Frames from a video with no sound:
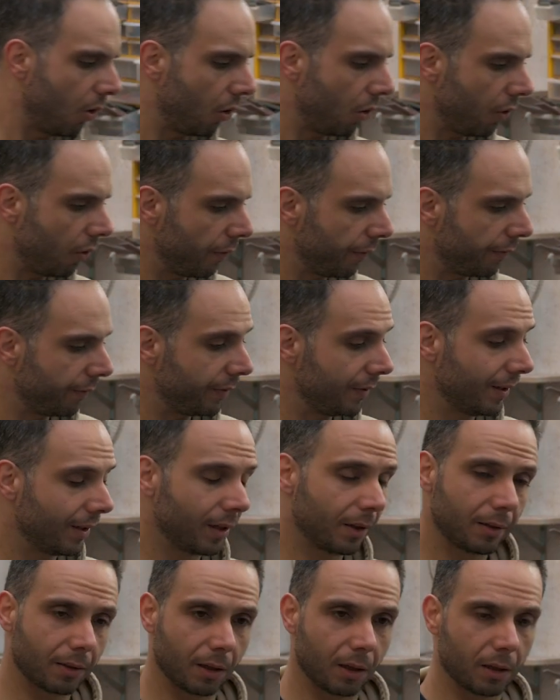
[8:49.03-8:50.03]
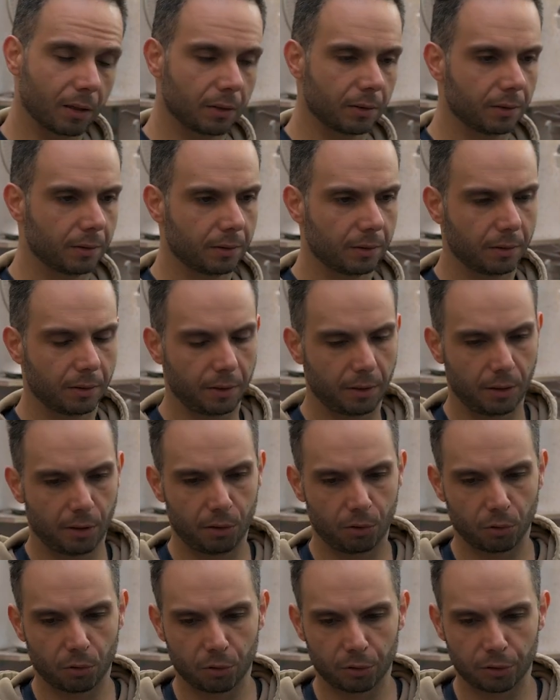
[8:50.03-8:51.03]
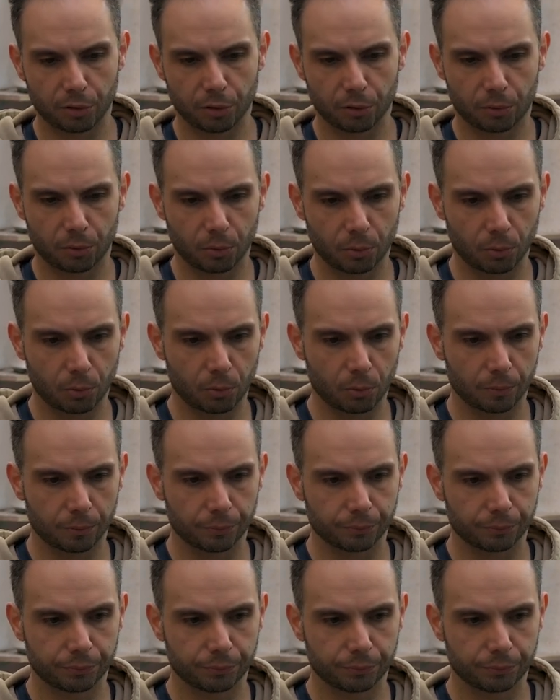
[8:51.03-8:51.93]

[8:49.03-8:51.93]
of the guitar in order to